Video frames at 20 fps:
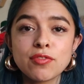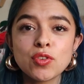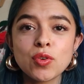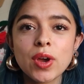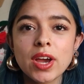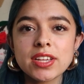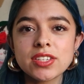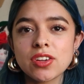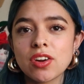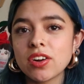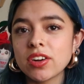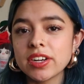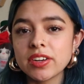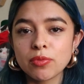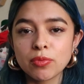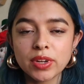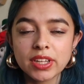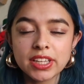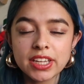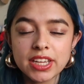If you guys aren't
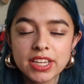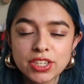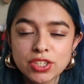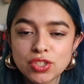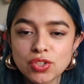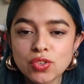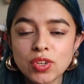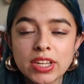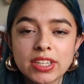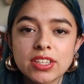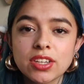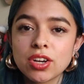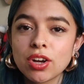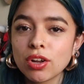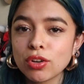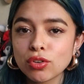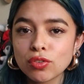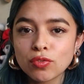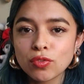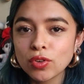really into like the
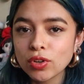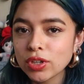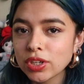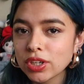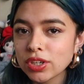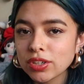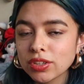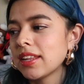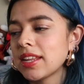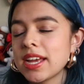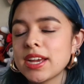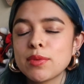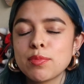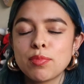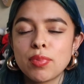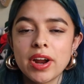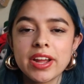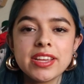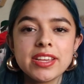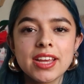colorful look, like
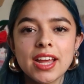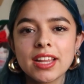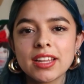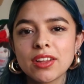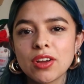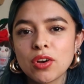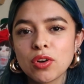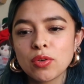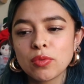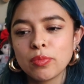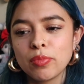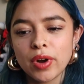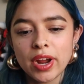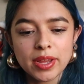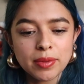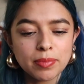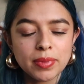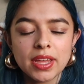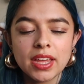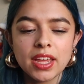bright yellow,
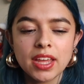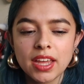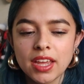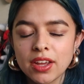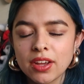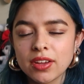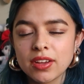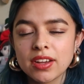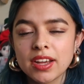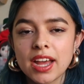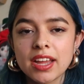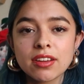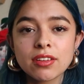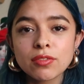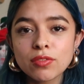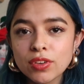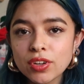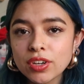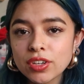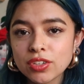bright pink kind
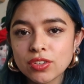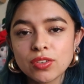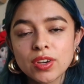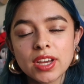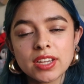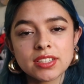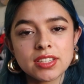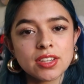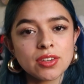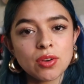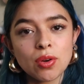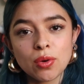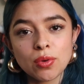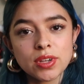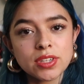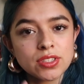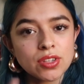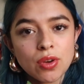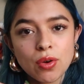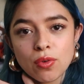of look, you guys can
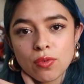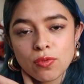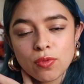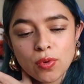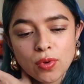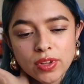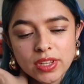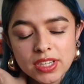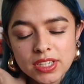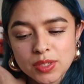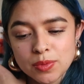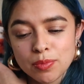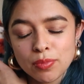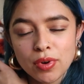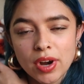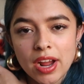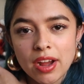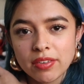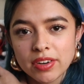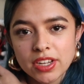always go for this
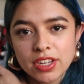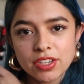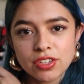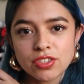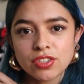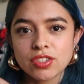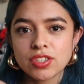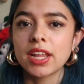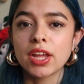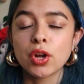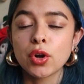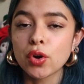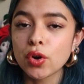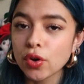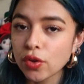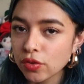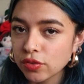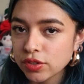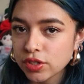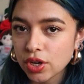brownish, like
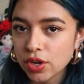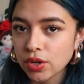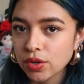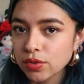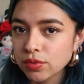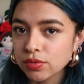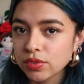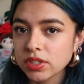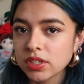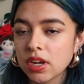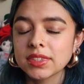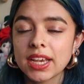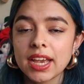earth toned